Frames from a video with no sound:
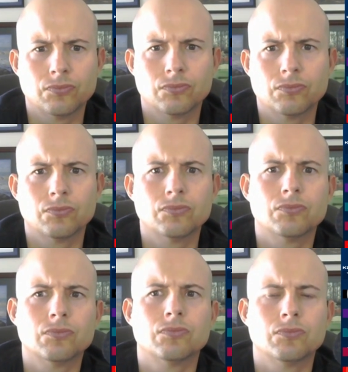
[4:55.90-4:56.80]

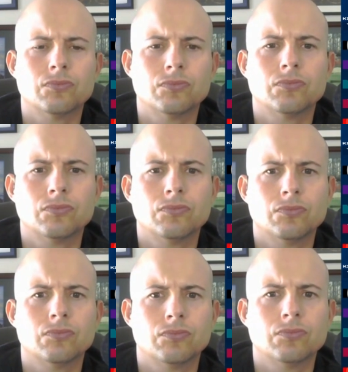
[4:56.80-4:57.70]

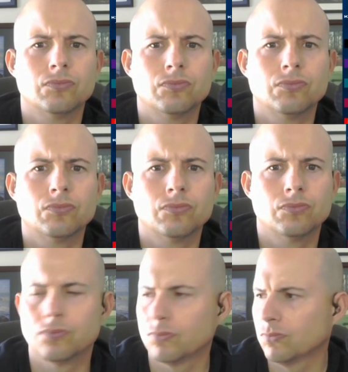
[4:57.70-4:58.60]

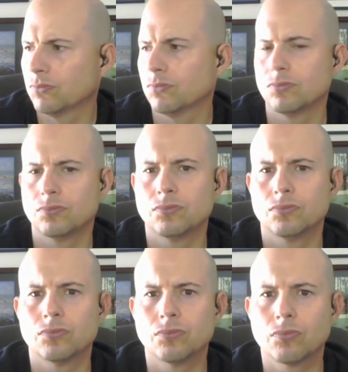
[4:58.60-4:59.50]

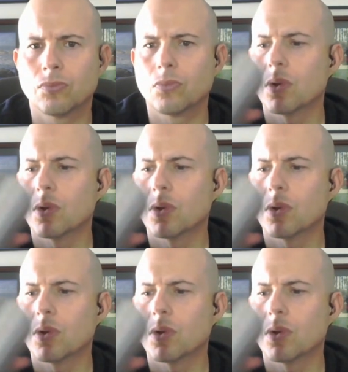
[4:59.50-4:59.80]
The person shown says nothing.